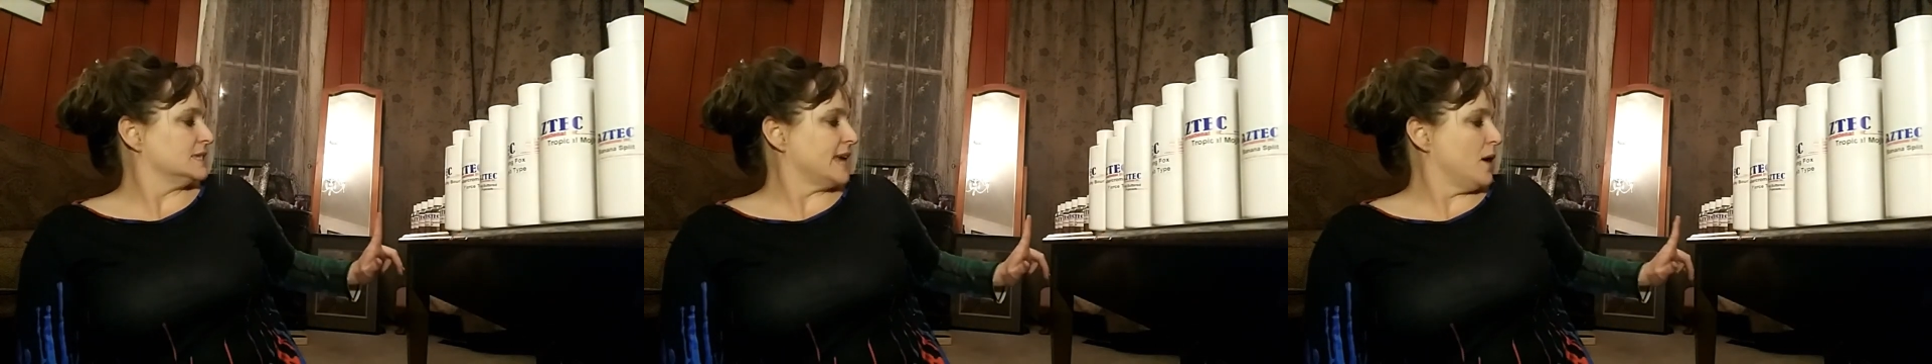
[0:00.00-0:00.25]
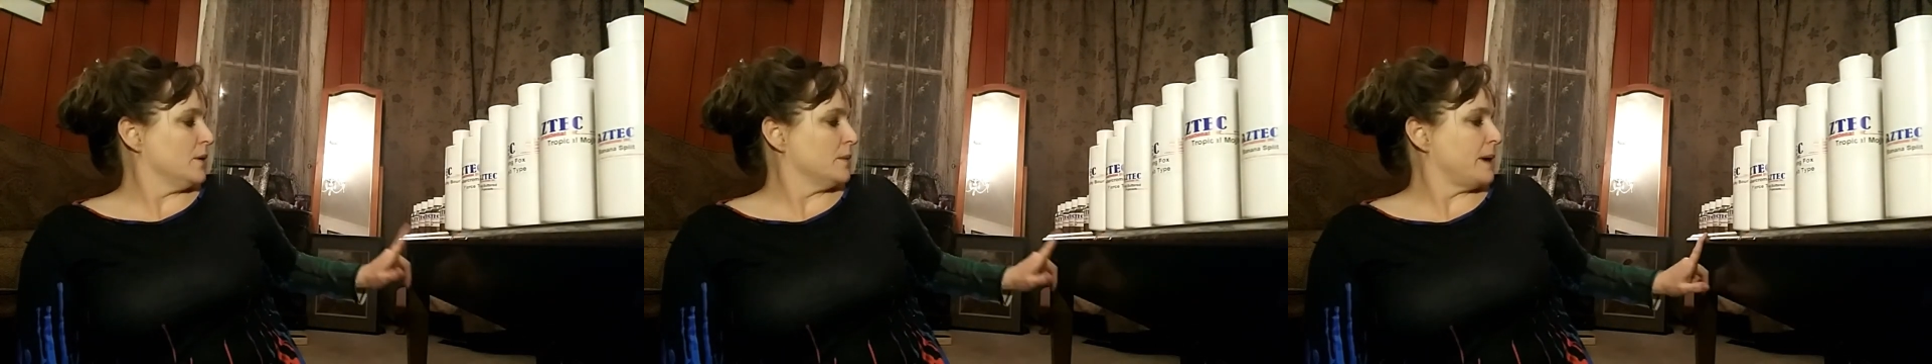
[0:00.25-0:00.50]

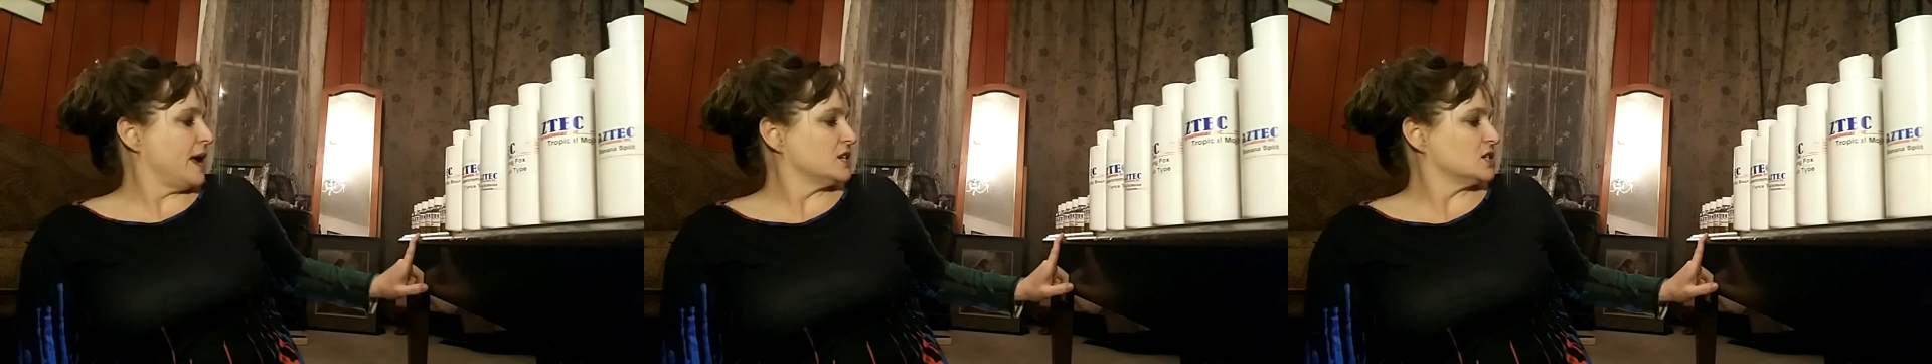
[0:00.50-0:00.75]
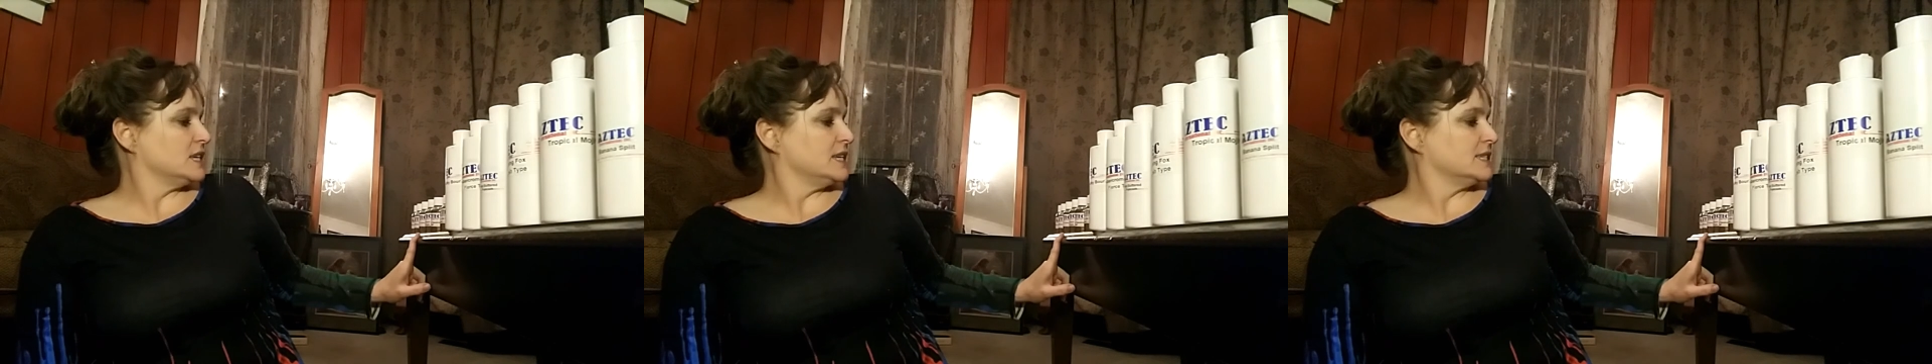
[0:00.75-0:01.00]
Sour
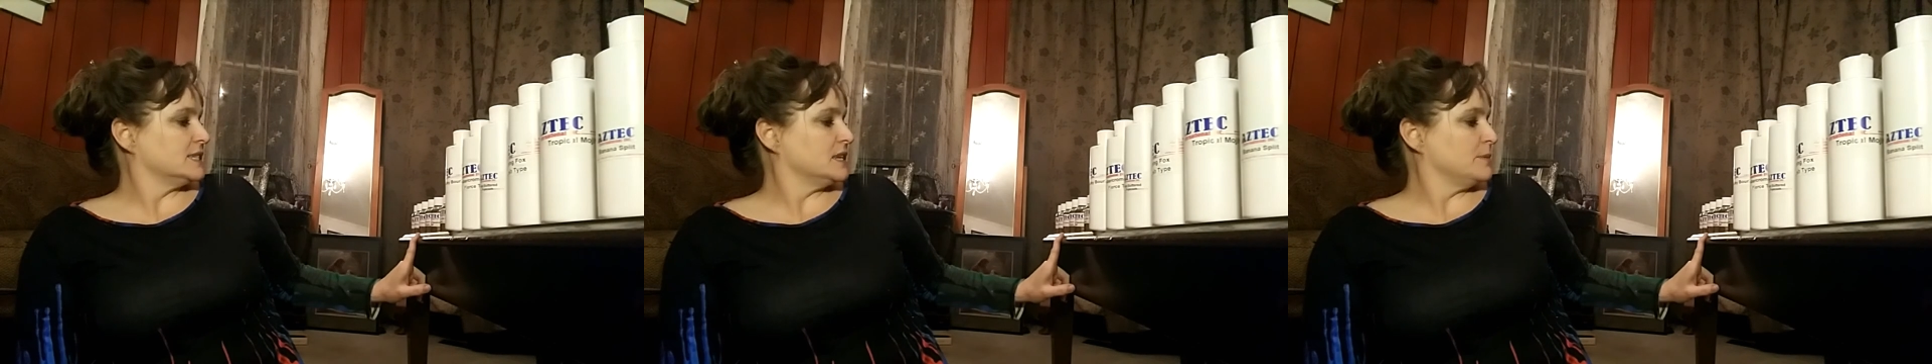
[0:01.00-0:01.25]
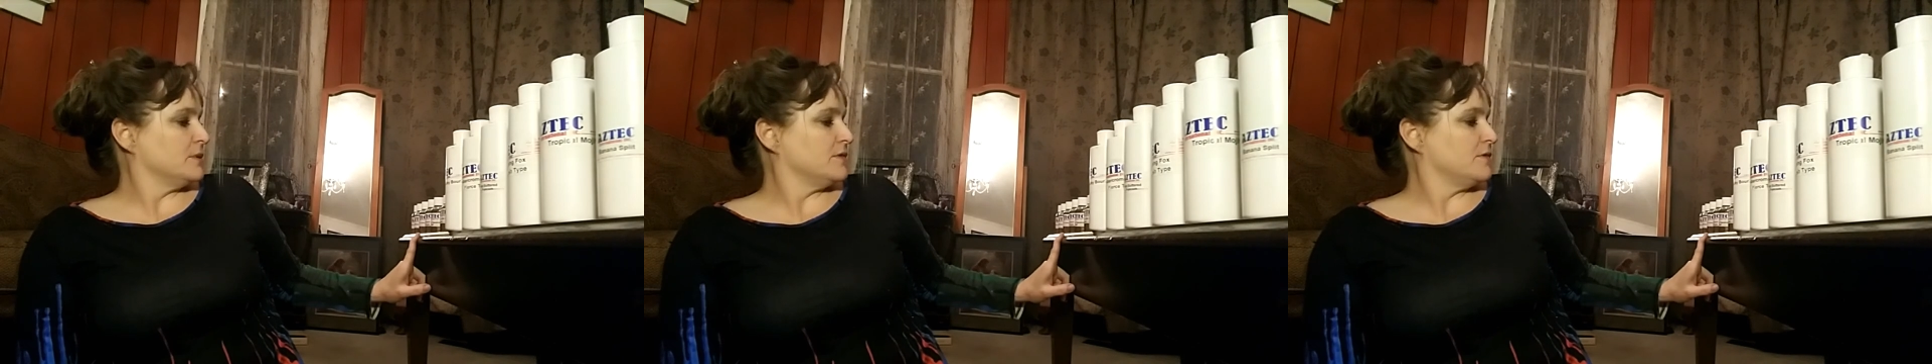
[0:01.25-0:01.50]
Patch Kids
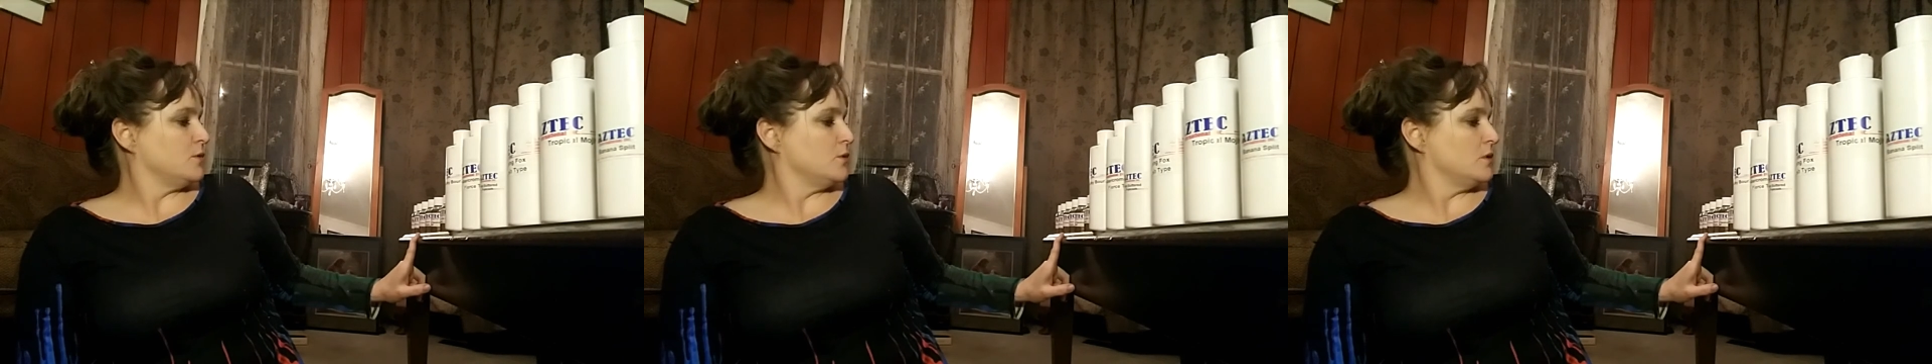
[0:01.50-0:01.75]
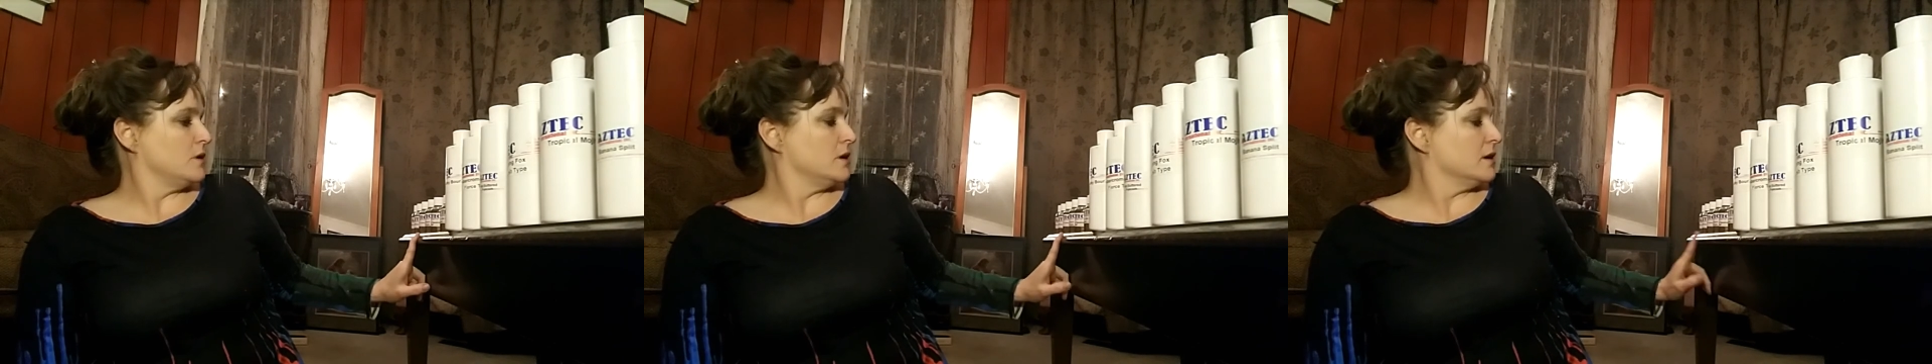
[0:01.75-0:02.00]
number
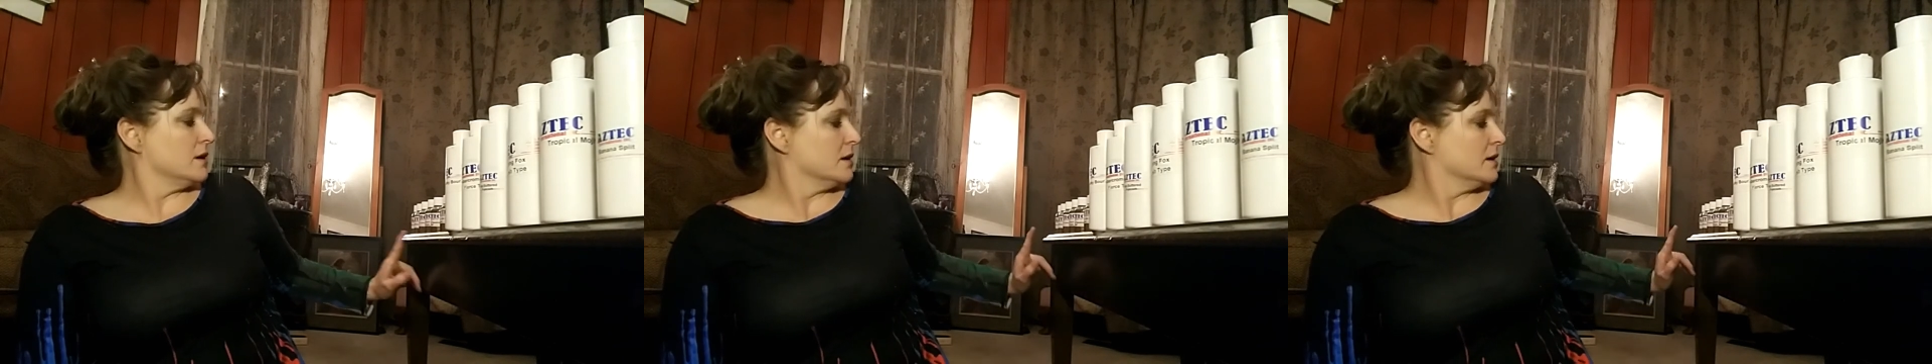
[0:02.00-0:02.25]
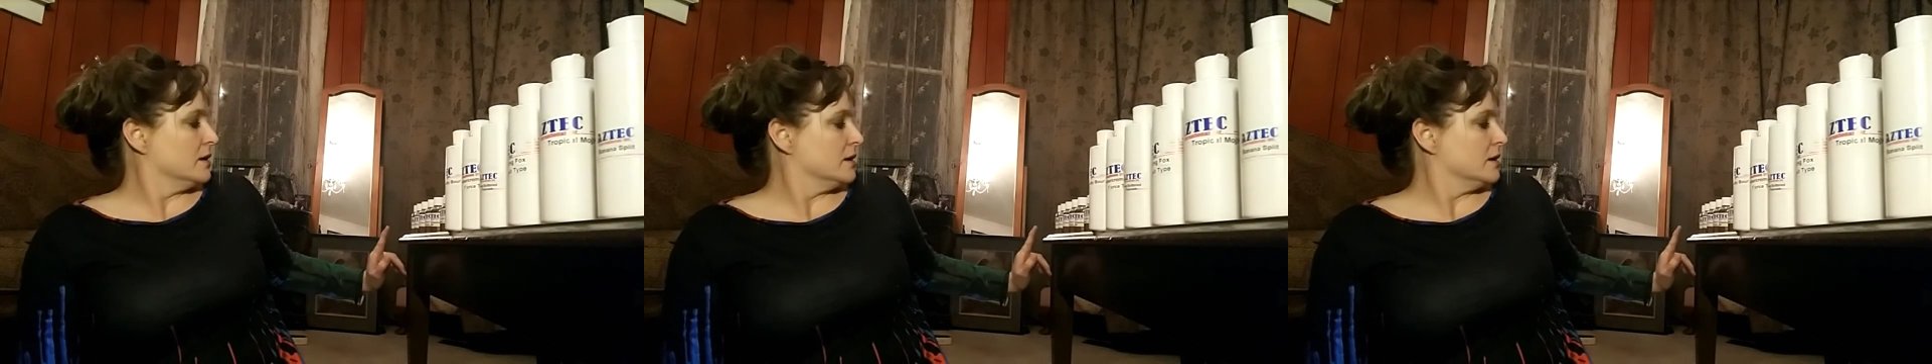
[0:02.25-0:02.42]
four,